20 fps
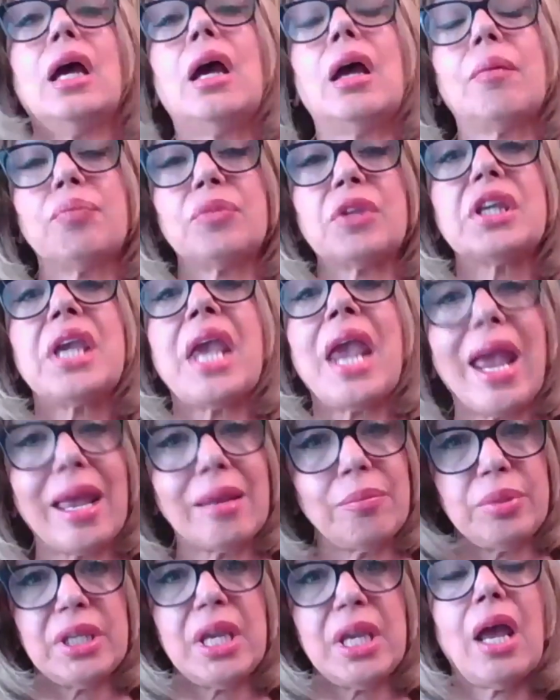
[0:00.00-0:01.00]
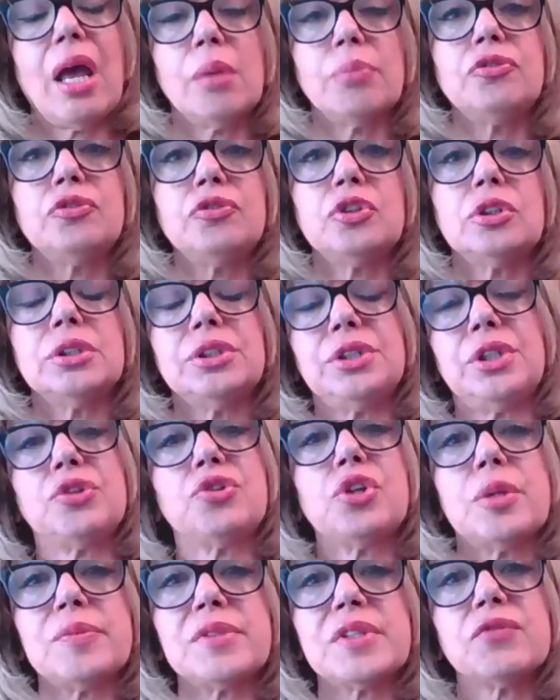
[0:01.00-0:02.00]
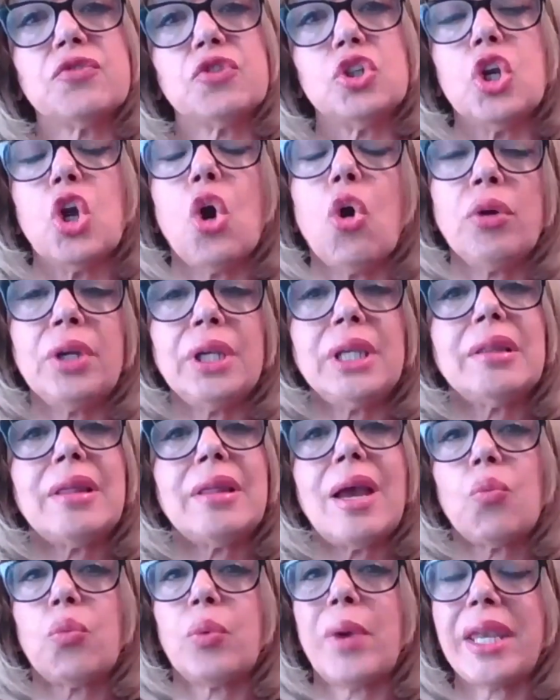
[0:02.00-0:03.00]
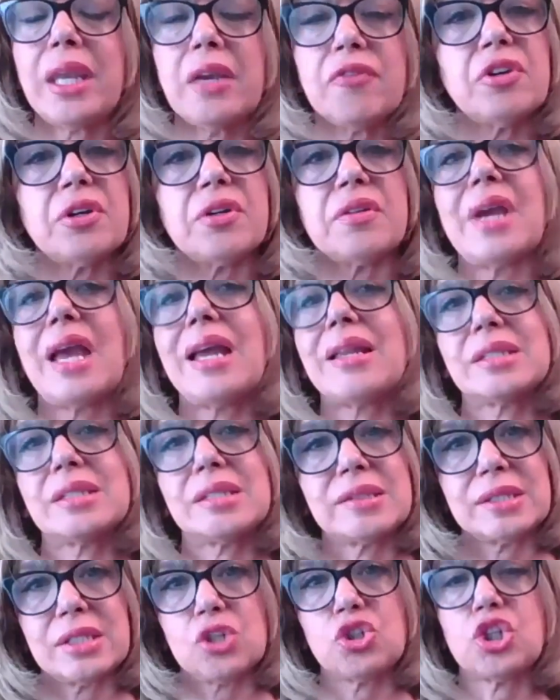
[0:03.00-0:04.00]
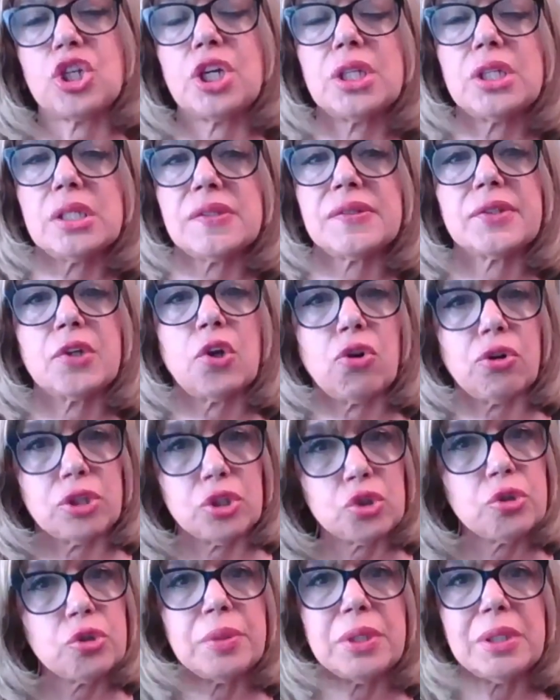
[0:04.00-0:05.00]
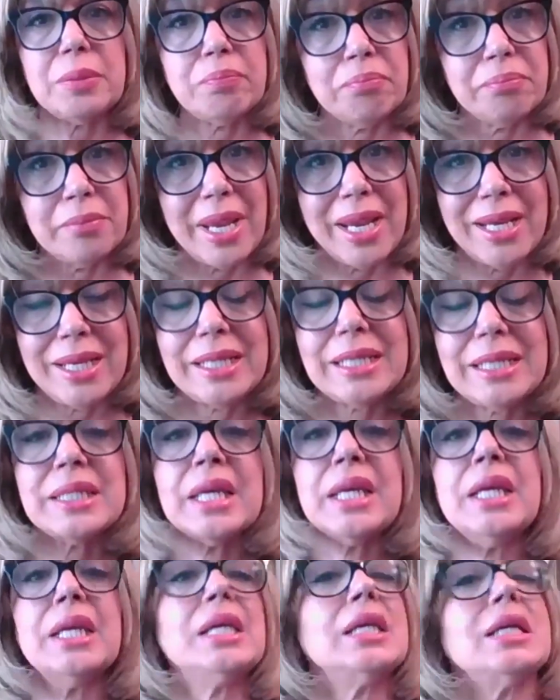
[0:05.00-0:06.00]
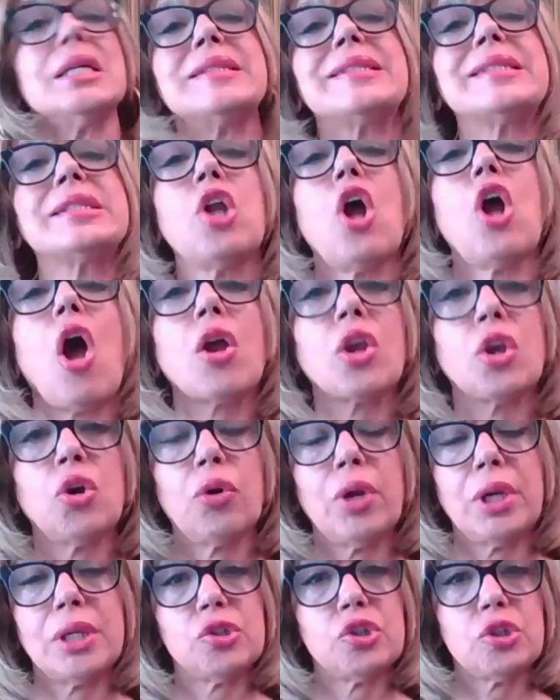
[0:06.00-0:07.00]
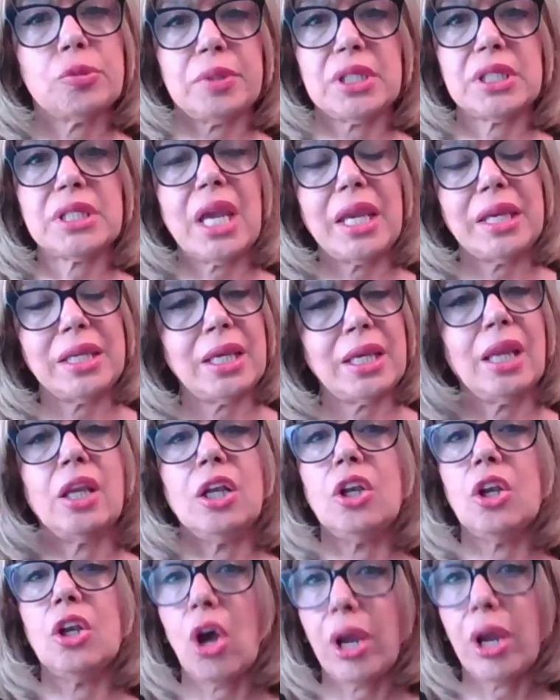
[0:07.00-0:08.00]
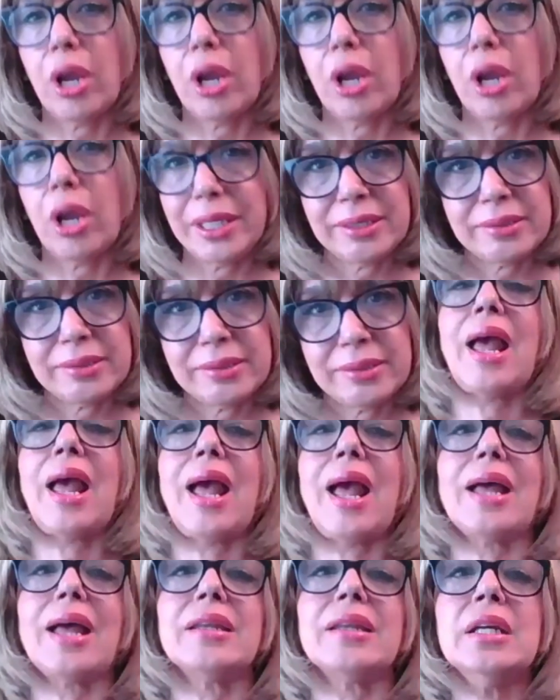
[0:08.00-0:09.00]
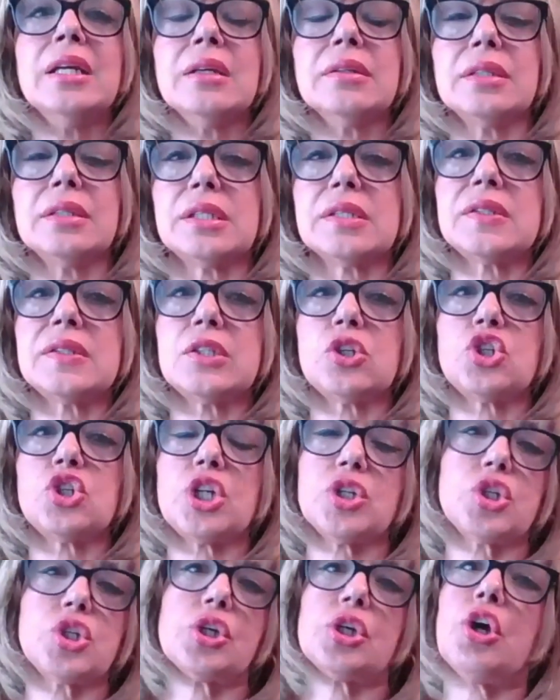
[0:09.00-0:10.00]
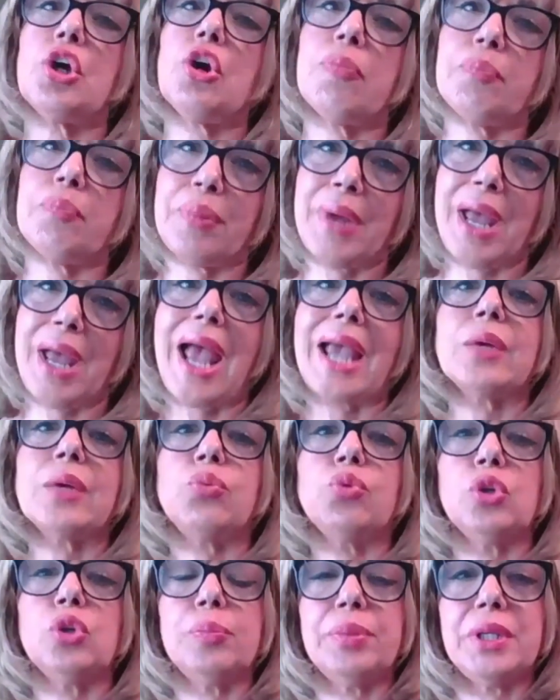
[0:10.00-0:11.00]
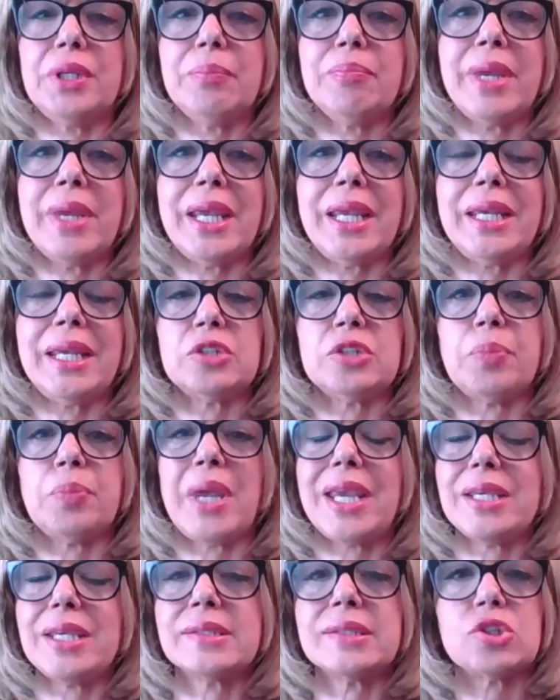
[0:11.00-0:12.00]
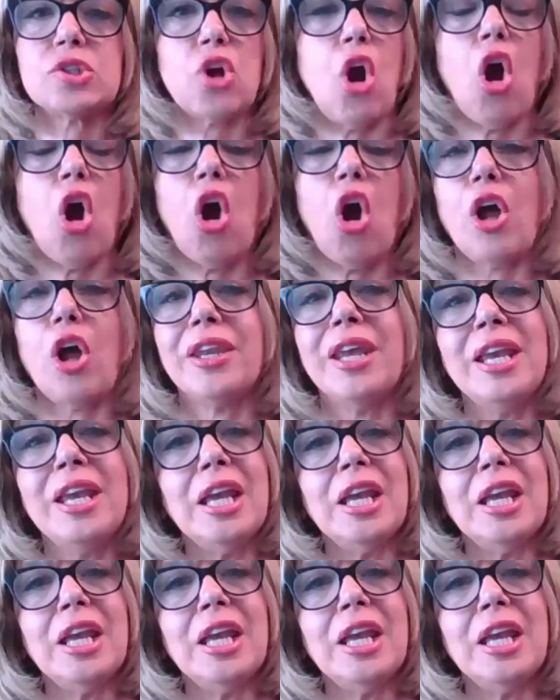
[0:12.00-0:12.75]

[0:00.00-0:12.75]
um, can be helpful in terms of knowing that whenever that decision is going to be made, it's not going to be taken lightly, that the decision to go back would be made based on,